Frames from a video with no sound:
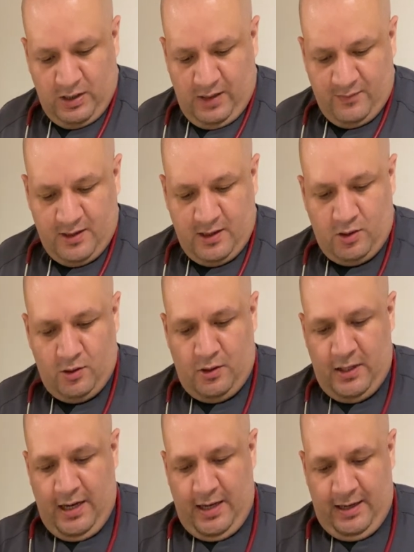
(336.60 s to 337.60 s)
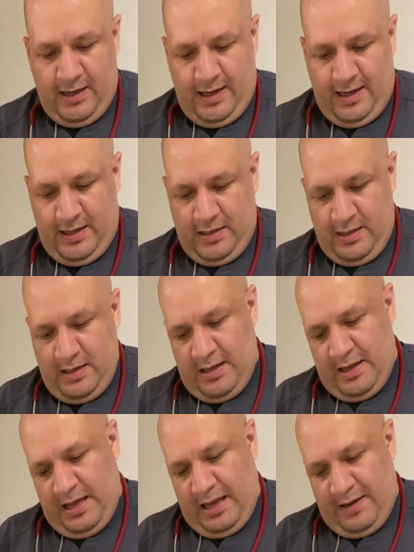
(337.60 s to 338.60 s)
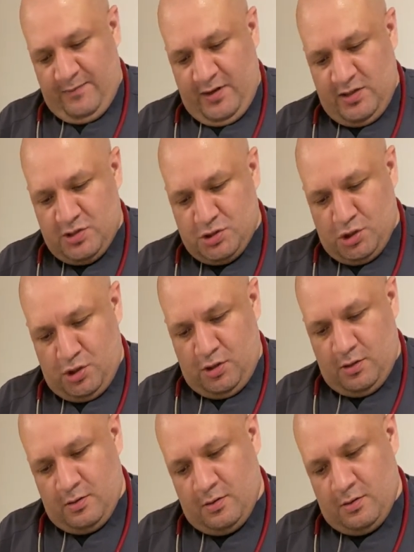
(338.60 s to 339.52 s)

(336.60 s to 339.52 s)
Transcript: I'm gonna go ahead and administer